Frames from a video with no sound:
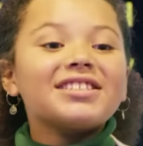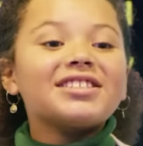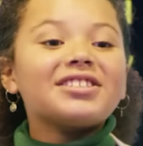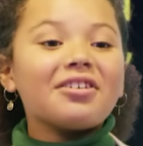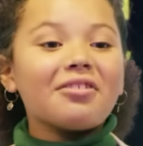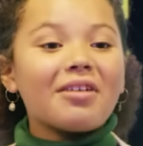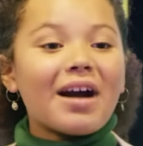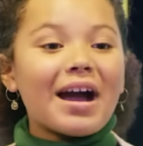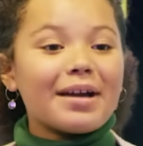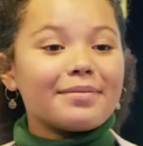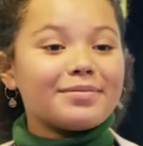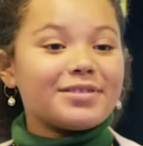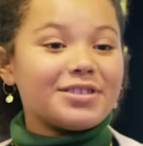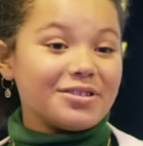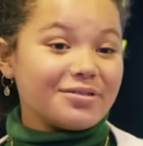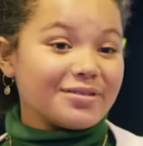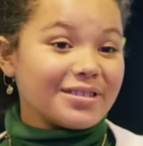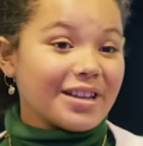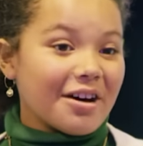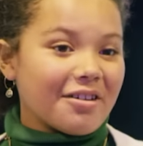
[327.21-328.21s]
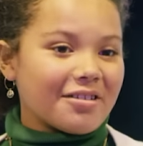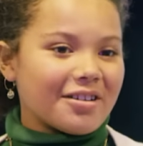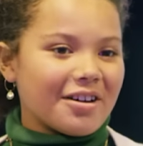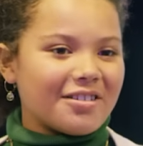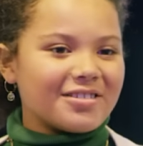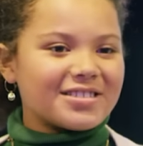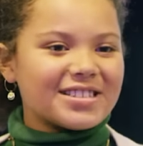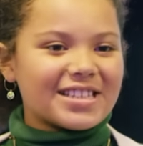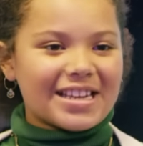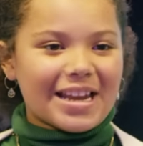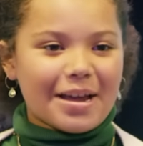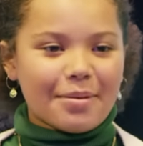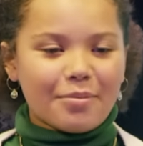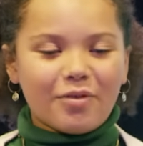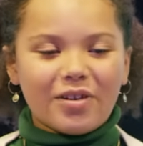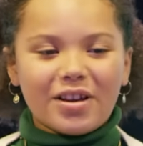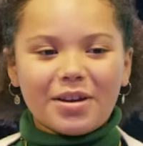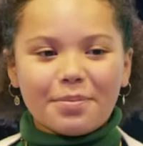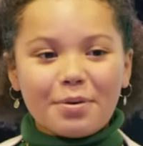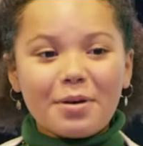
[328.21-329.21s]
So I have two logos, and I'm
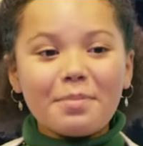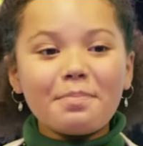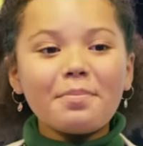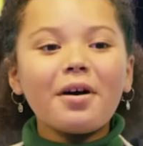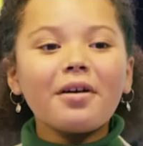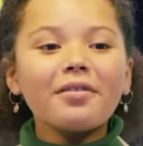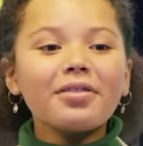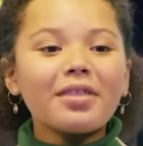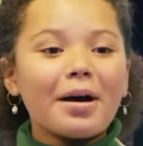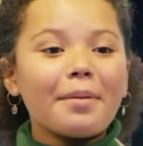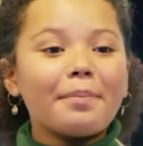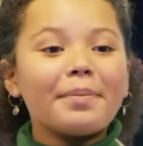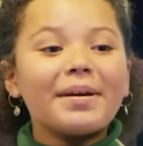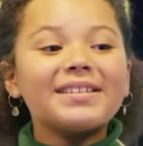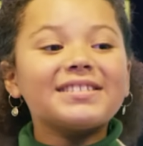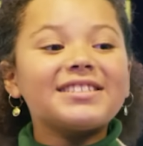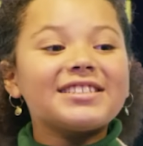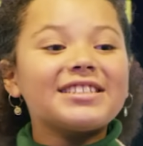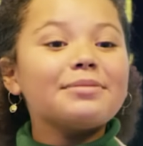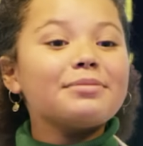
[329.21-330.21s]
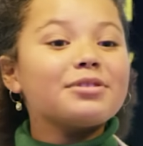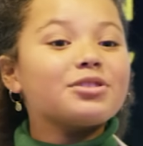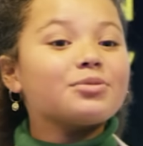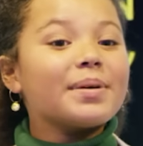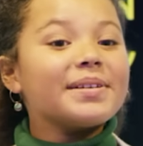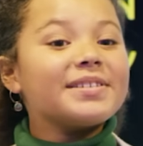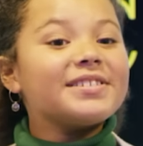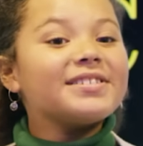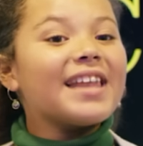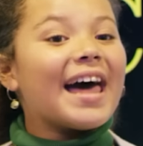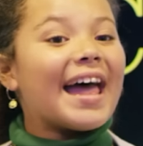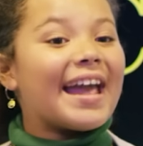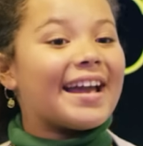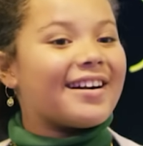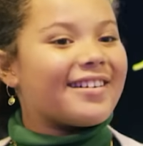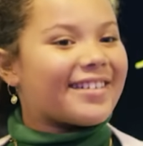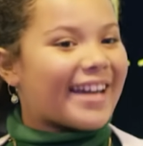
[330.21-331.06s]
going to put both up and see which ones you like,